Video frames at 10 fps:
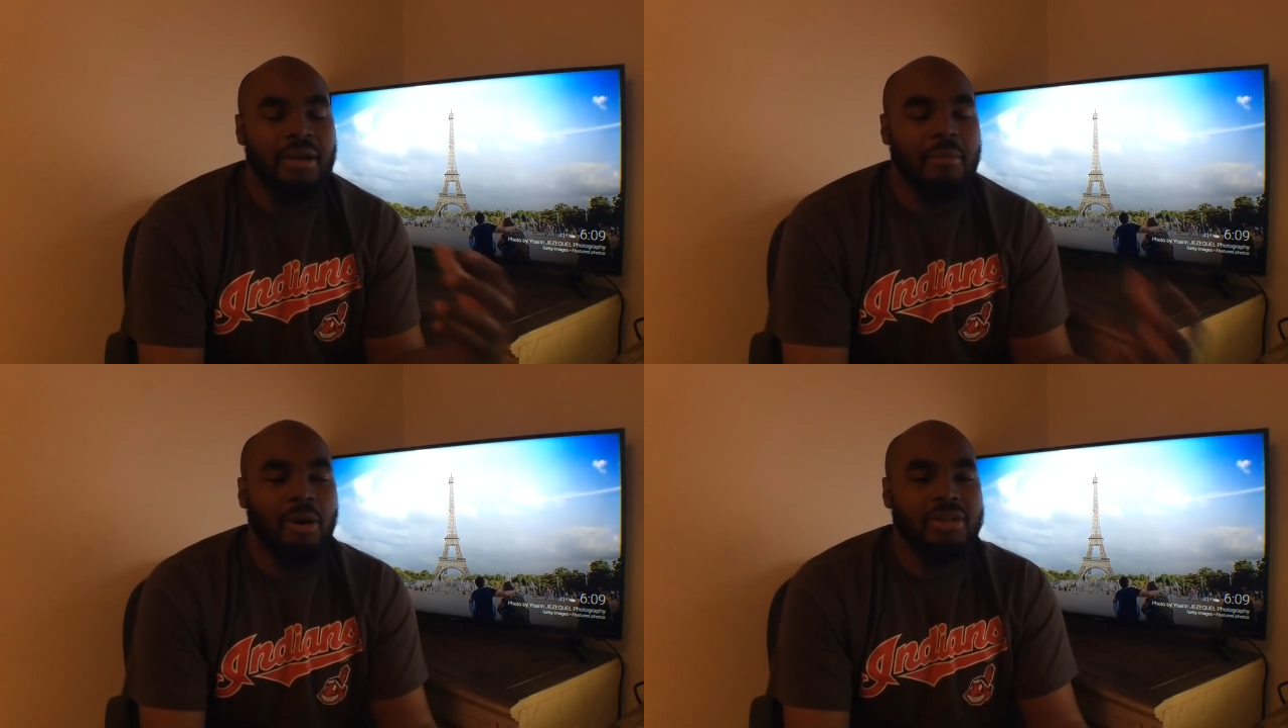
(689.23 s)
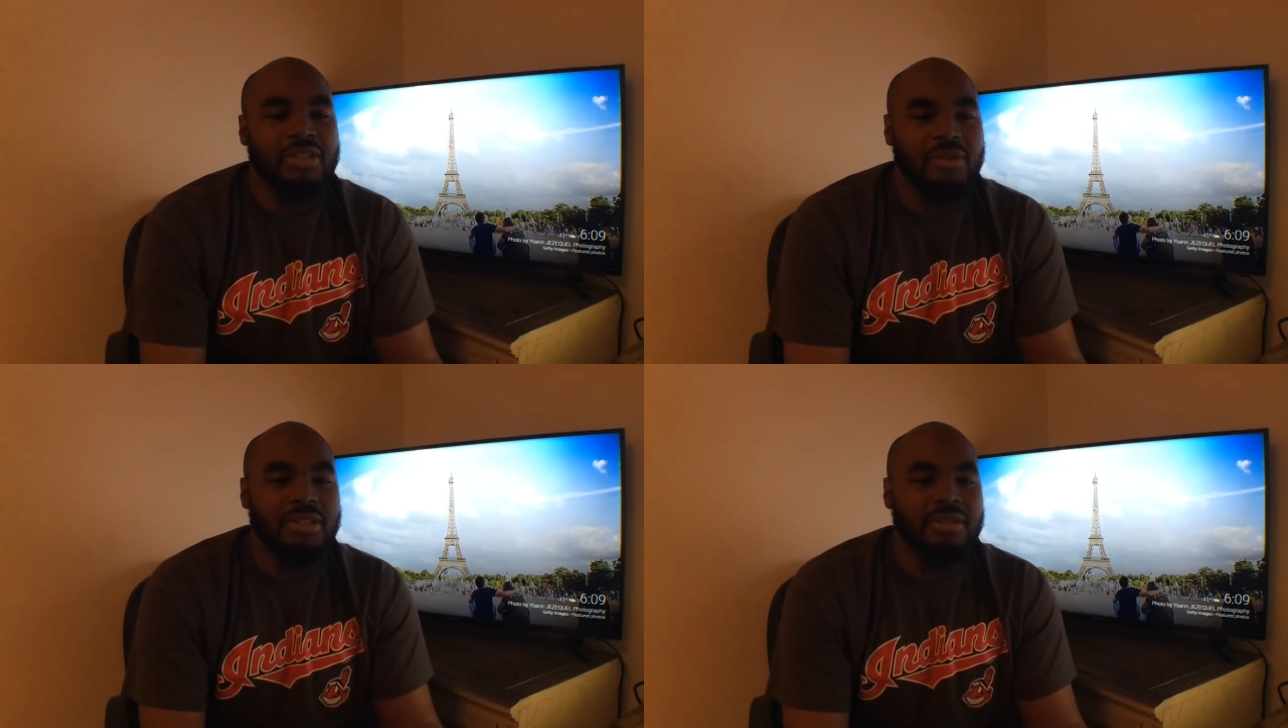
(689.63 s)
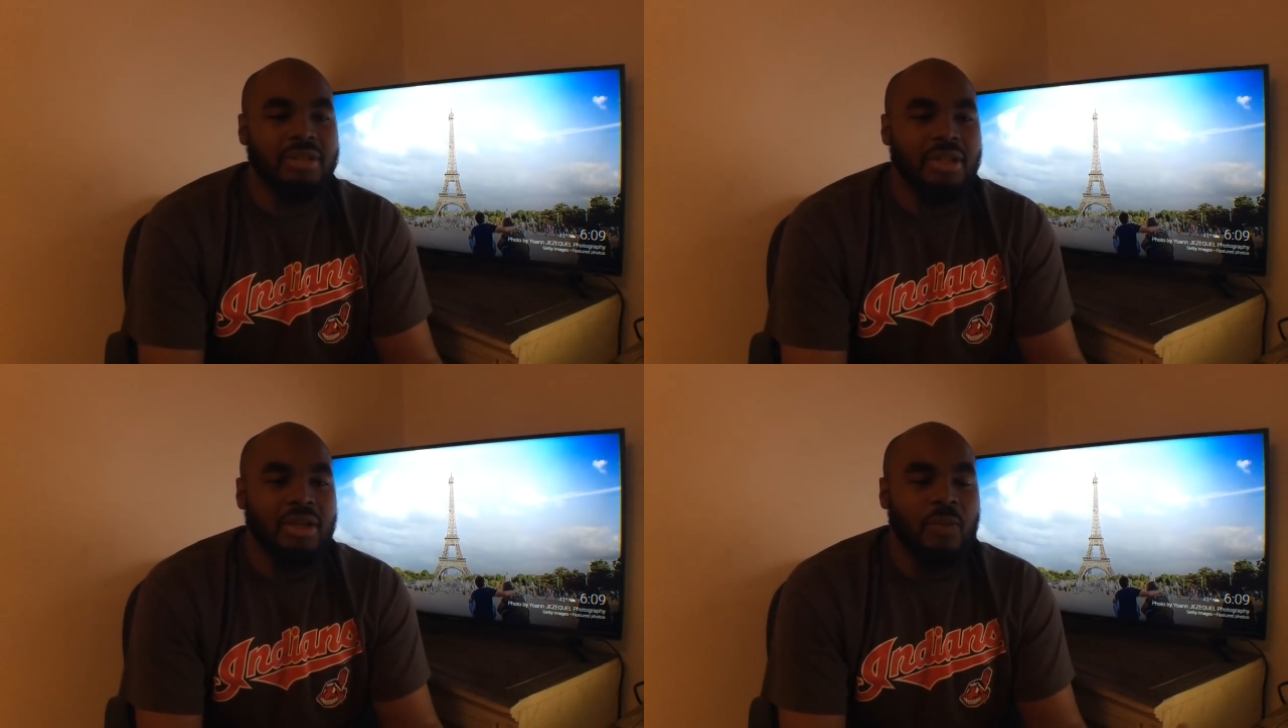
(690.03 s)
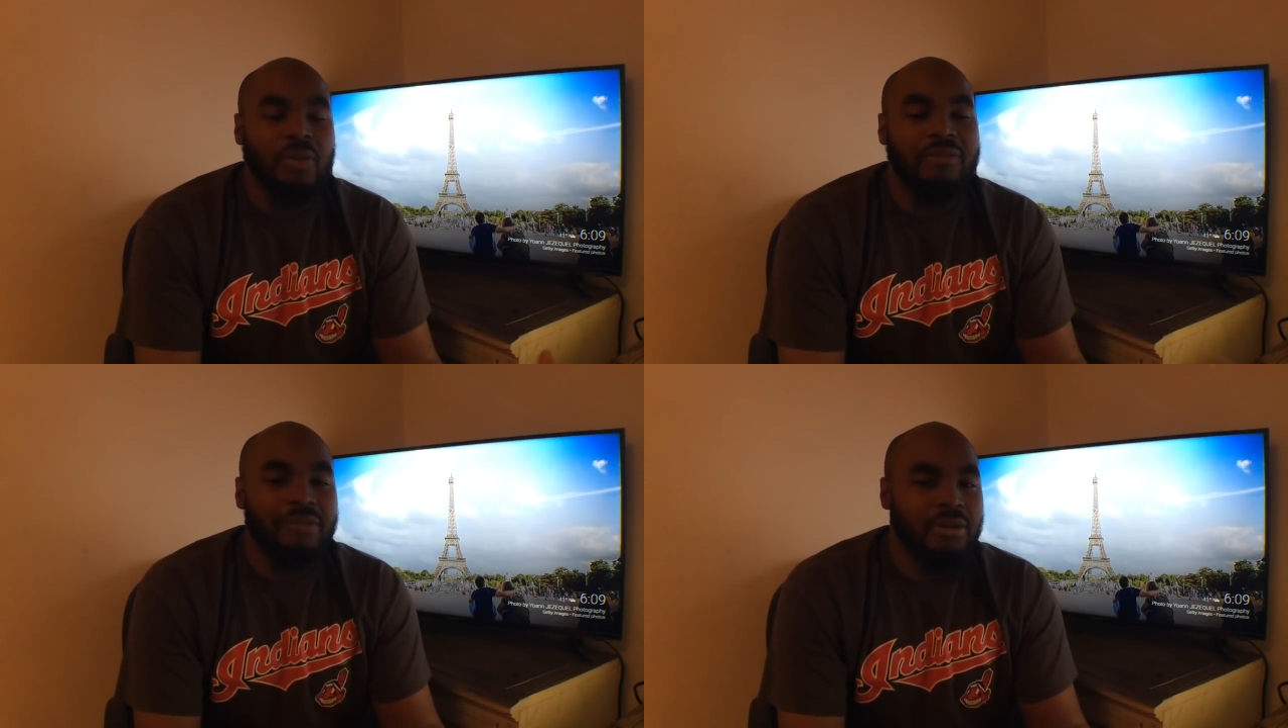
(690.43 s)
Most of us,
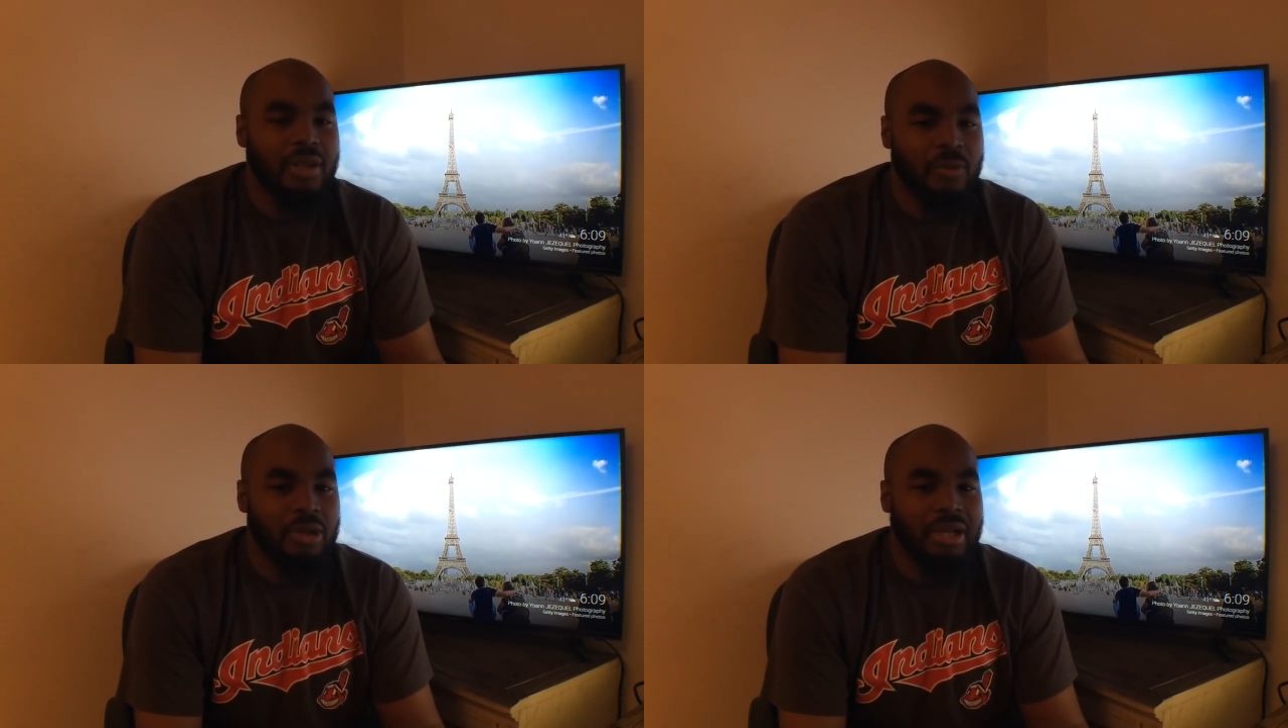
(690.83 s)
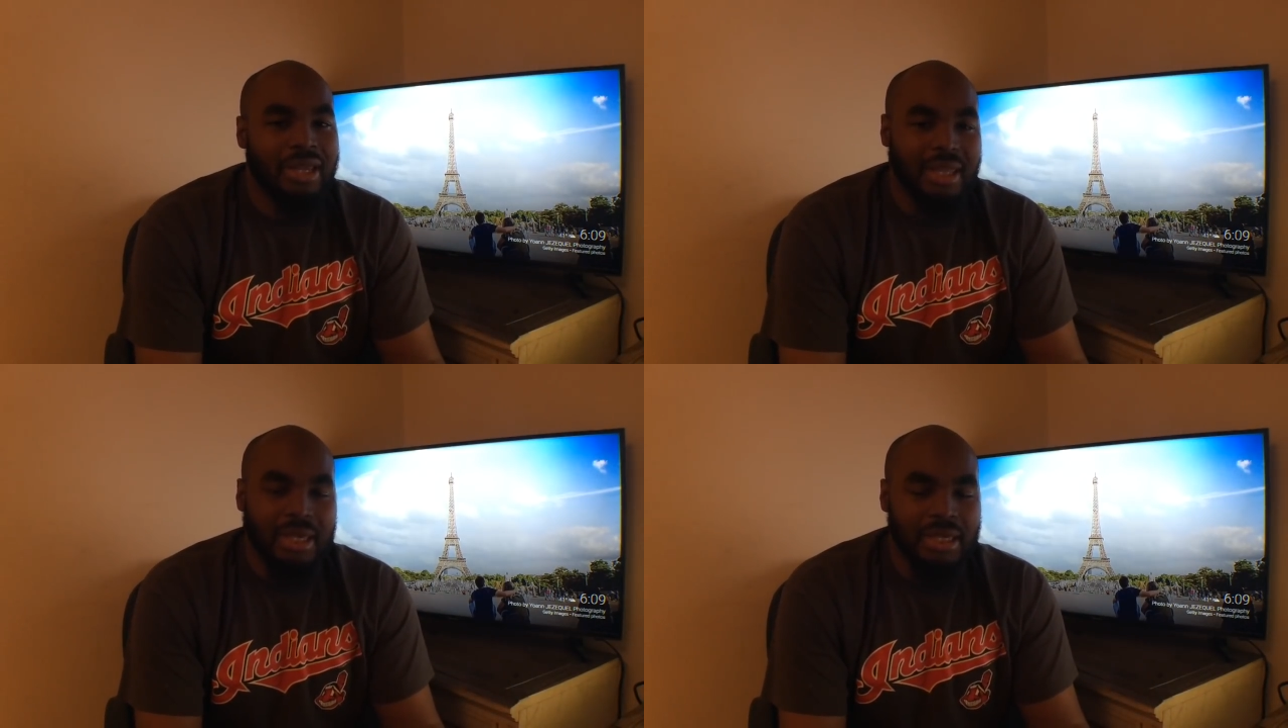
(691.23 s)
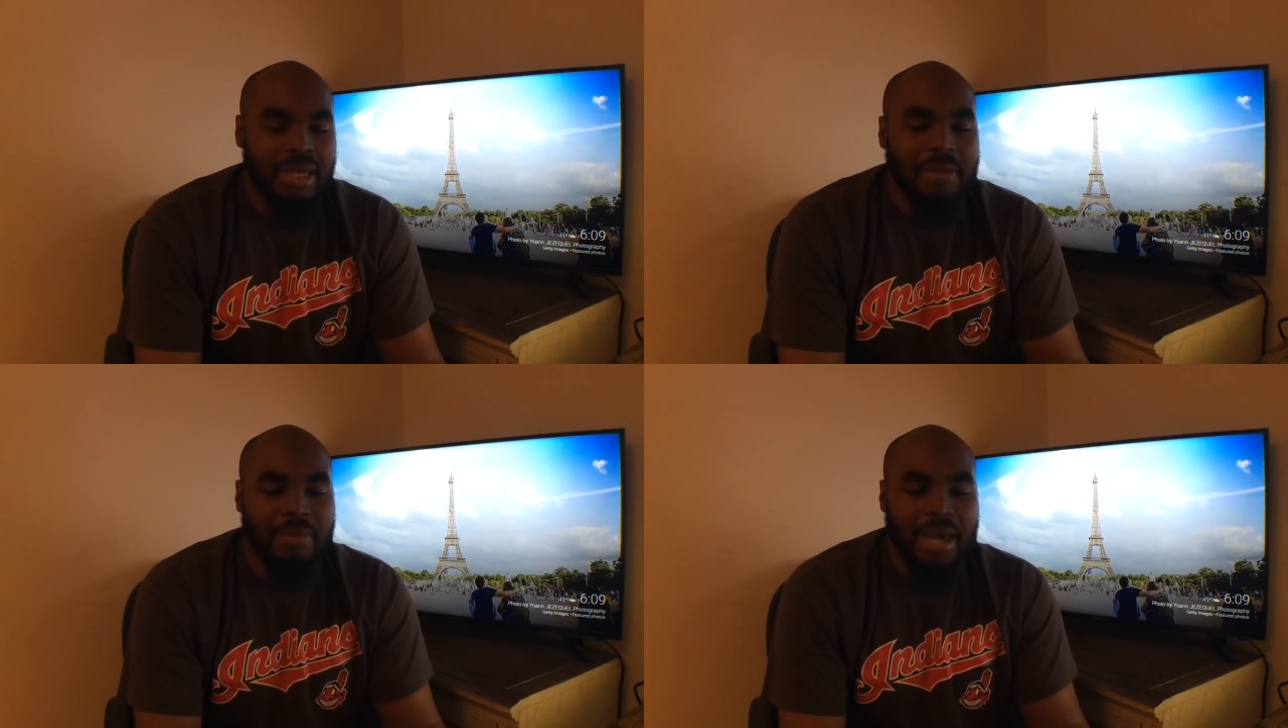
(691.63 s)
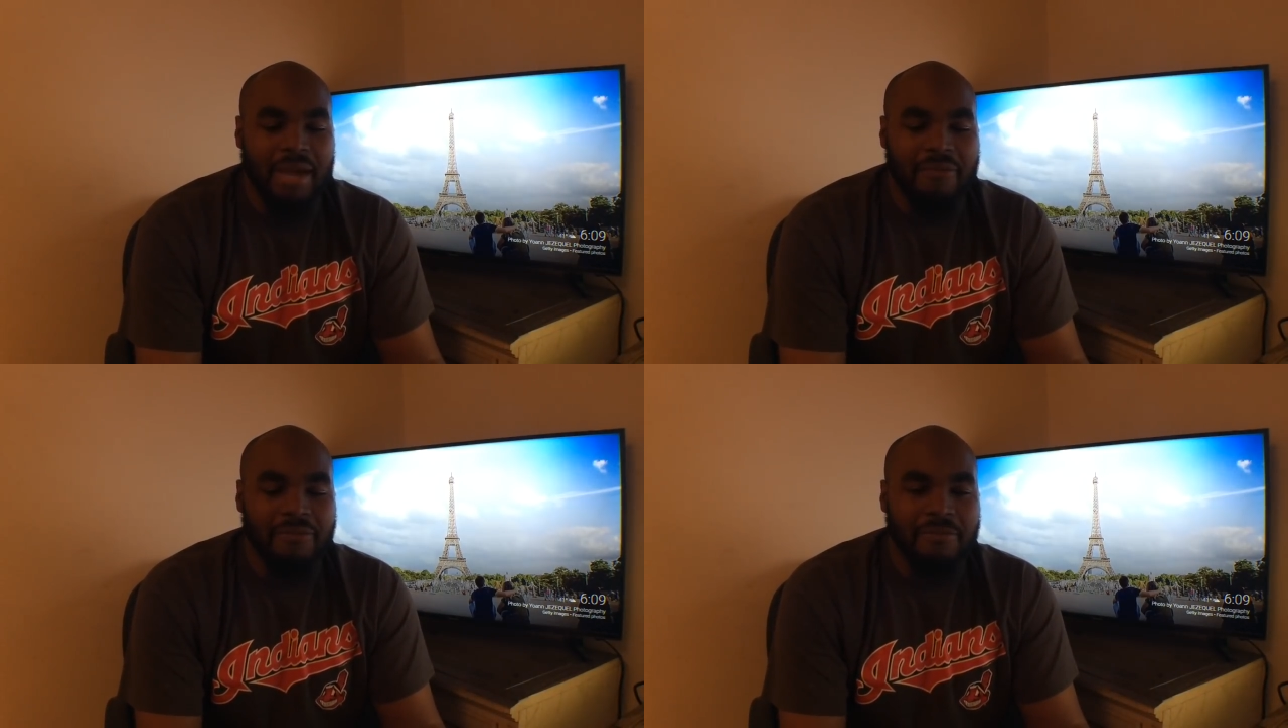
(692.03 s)
we feel that we're not that good at
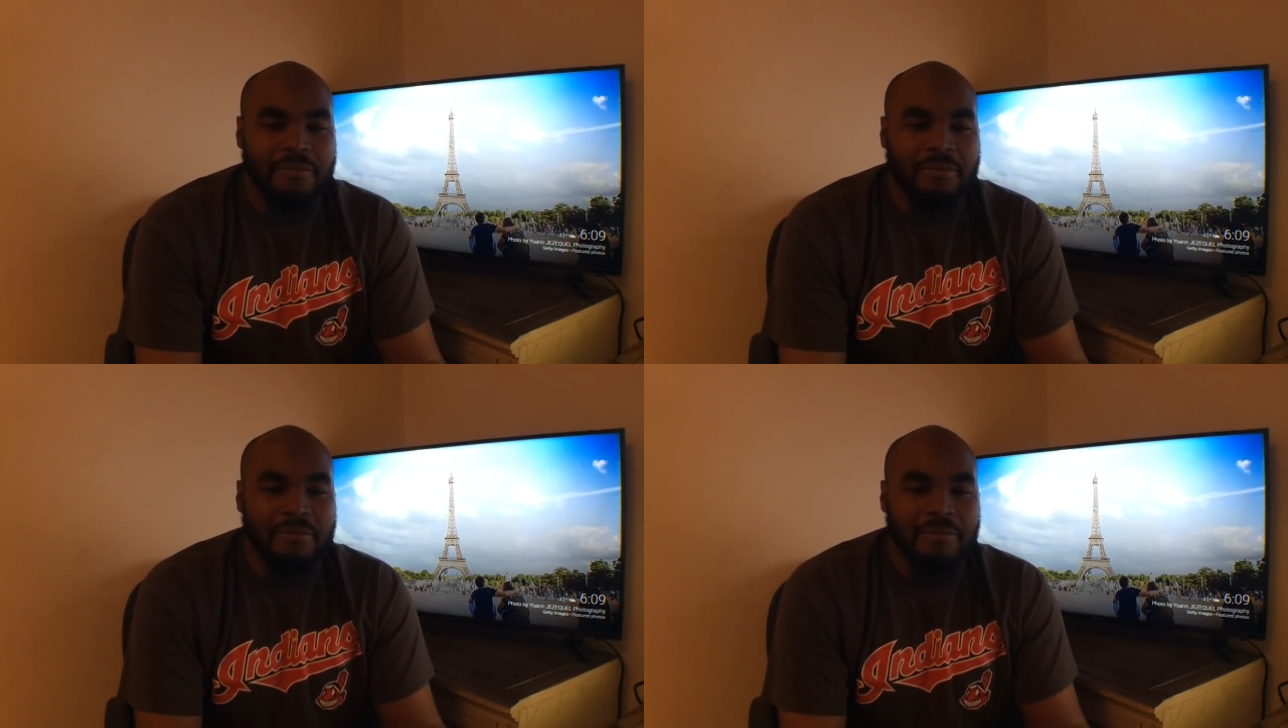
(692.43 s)
math.